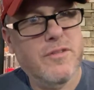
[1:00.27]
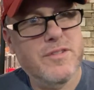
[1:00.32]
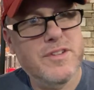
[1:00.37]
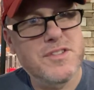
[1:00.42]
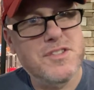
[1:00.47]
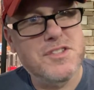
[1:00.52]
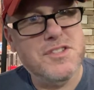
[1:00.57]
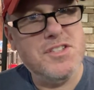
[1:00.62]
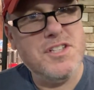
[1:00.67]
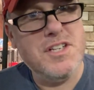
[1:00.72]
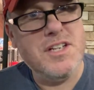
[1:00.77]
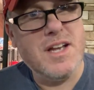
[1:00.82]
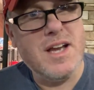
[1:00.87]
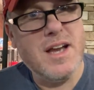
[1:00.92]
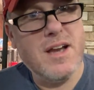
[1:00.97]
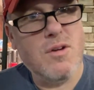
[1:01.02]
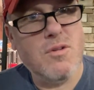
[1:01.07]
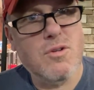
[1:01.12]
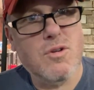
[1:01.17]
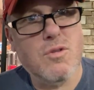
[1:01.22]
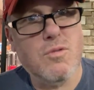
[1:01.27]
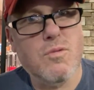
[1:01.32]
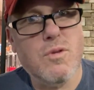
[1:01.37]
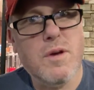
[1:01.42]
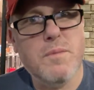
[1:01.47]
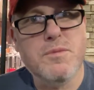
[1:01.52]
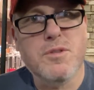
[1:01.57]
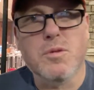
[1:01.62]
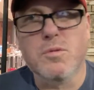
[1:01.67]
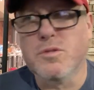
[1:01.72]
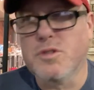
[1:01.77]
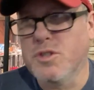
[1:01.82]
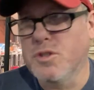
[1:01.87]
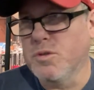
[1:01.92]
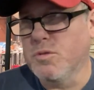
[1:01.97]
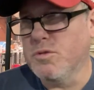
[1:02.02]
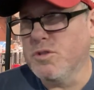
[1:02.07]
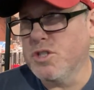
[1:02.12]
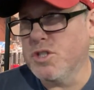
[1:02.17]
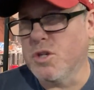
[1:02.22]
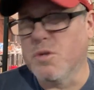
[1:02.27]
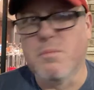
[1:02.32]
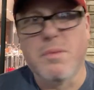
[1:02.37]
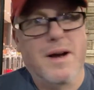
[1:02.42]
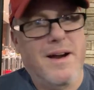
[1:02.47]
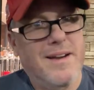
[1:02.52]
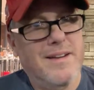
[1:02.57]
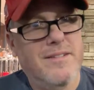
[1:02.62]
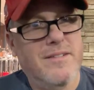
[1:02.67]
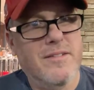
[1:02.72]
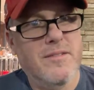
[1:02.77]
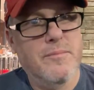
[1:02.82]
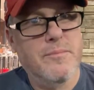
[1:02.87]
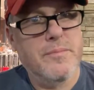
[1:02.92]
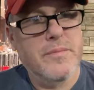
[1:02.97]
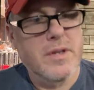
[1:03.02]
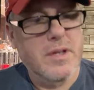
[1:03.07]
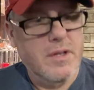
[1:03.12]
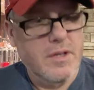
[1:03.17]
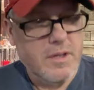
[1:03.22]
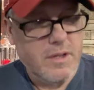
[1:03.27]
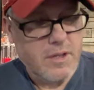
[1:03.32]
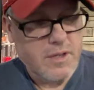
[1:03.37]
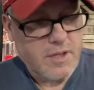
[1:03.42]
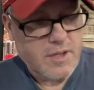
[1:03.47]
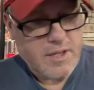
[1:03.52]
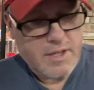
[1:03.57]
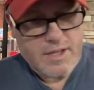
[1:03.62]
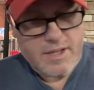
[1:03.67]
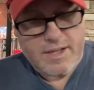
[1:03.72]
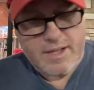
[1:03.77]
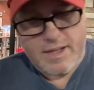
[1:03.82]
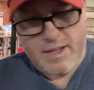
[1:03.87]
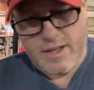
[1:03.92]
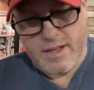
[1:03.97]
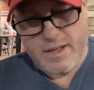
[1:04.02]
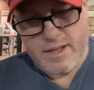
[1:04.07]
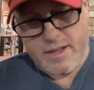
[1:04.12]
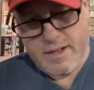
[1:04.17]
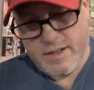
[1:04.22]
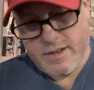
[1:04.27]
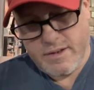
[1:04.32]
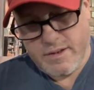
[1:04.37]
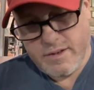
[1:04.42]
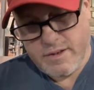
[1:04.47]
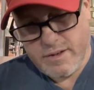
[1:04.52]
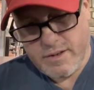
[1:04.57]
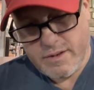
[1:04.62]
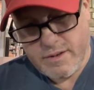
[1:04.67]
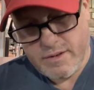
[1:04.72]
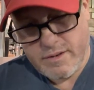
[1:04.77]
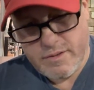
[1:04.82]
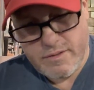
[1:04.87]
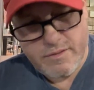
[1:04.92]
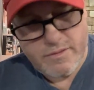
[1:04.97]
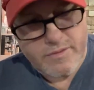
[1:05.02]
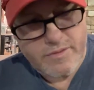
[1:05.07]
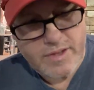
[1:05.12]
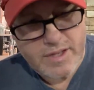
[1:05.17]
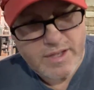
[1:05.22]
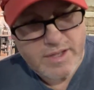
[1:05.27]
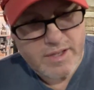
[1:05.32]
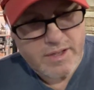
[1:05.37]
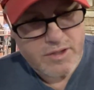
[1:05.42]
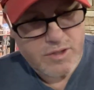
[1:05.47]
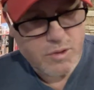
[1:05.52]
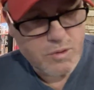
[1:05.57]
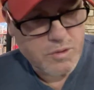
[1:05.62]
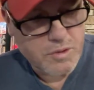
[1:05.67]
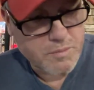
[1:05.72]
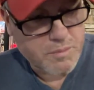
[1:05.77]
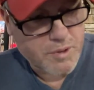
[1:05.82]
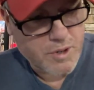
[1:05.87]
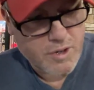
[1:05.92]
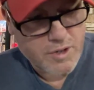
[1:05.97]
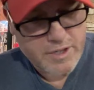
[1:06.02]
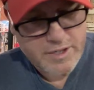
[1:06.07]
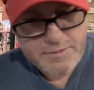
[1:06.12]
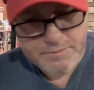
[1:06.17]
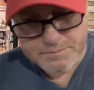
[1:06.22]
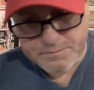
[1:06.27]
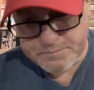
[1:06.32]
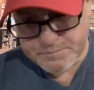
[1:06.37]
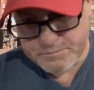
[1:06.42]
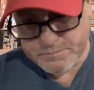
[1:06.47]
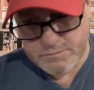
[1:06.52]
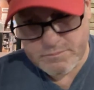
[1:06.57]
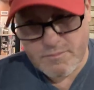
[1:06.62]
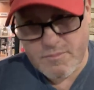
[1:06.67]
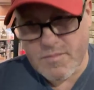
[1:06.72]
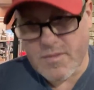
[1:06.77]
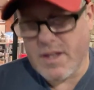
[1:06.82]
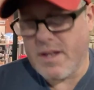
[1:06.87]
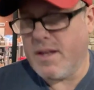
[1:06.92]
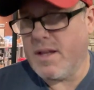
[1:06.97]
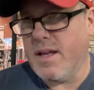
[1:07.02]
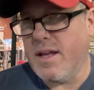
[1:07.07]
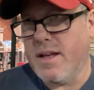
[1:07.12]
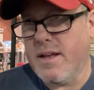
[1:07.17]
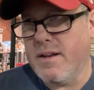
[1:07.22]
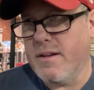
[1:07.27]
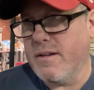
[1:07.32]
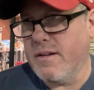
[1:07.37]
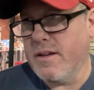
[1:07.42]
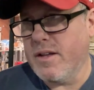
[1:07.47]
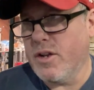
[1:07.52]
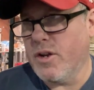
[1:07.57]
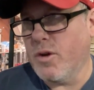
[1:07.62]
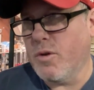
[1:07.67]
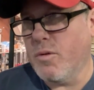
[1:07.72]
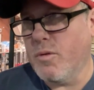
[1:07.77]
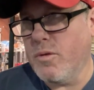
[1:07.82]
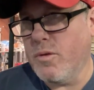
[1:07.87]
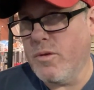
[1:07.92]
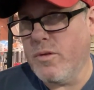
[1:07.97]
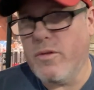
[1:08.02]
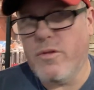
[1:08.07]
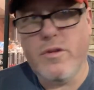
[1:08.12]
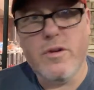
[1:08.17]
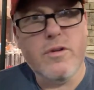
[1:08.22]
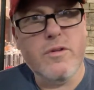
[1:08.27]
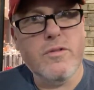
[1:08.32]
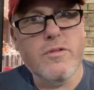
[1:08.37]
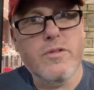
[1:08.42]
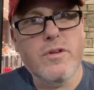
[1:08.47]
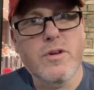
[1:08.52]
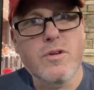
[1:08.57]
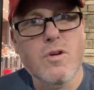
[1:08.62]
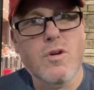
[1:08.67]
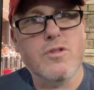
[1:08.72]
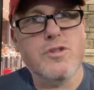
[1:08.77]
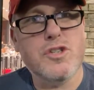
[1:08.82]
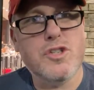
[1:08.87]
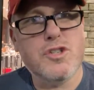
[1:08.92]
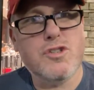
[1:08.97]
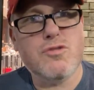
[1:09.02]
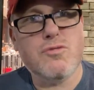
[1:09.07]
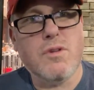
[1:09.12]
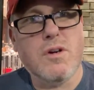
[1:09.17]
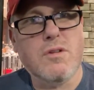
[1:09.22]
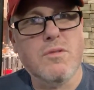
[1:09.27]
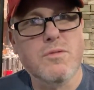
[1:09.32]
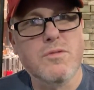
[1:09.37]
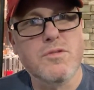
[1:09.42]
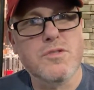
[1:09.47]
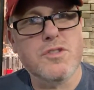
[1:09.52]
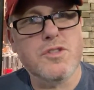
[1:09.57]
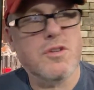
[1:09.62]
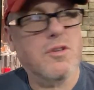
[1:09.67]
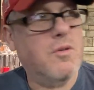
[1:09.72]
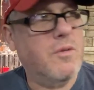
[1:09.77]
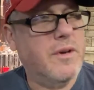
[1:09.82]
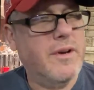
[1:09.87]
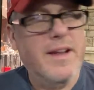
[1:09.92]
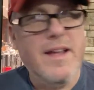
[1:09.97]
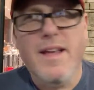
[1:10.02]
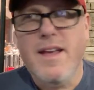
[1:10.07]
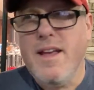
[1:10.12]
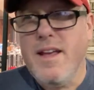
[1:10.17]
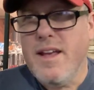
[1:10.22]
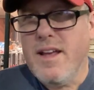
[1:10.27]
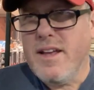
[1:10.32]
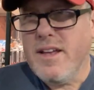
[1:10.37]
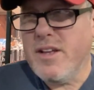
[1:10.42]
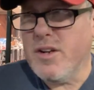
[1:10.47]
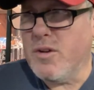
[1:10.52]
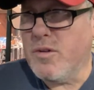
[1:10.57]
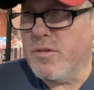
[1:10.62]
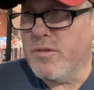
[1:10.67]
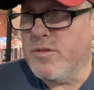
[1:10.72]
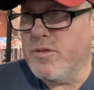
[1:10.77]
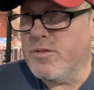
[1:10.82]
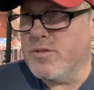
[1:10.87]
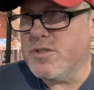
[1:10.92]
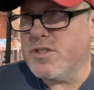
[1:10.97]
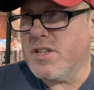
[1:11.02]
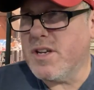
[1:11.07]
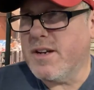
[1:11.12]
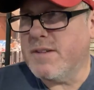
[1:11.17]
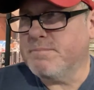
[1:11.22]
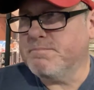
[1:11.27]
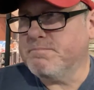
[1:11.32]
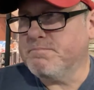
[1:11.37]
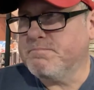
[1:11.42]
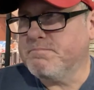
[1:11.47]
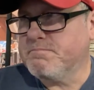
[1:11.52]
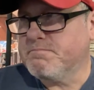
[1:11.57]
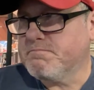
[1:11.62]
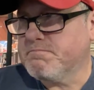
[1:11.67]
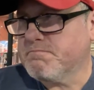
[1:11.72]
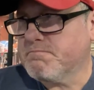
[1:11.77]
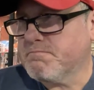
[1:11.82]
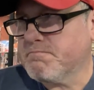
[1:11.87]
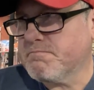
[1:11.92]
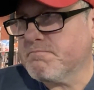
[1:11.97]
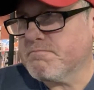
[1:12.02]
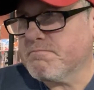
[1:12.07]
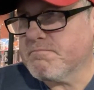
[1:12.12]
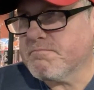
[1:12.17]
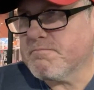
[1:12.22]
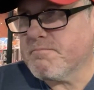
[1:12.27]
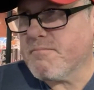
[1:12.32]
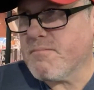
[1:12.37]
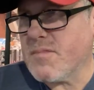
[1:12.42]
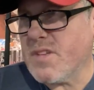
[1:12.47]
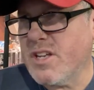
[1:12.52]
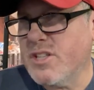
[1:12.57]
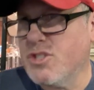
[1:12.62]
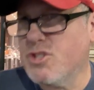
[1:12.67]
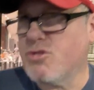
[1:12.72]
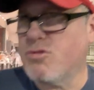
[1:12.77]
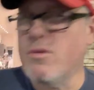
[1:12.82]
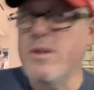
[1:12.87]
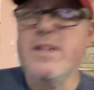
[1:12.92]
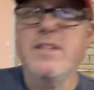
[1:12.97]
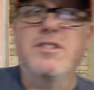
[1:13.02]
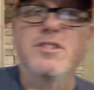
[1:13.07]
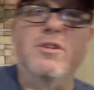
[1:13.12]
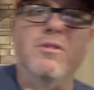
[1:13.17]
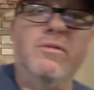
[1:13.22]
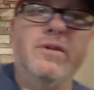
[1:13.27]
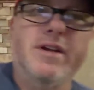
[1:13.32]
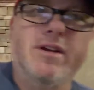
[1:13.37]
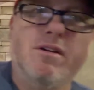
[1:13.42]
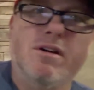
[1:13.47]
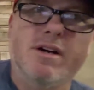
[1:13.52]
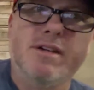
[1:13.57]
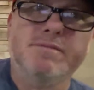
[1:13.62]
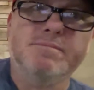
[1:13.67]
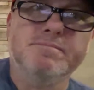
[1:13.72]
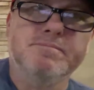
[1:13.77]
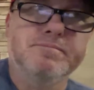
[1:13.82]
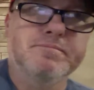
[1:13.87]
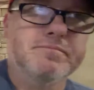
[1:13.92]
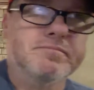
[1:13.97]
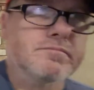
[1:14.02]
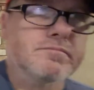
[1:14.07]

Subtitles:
of this senile, corrupt old coot, Joe Biden, and the Uniparty. And, you know, there are struggles going on. You know, there's a trend going on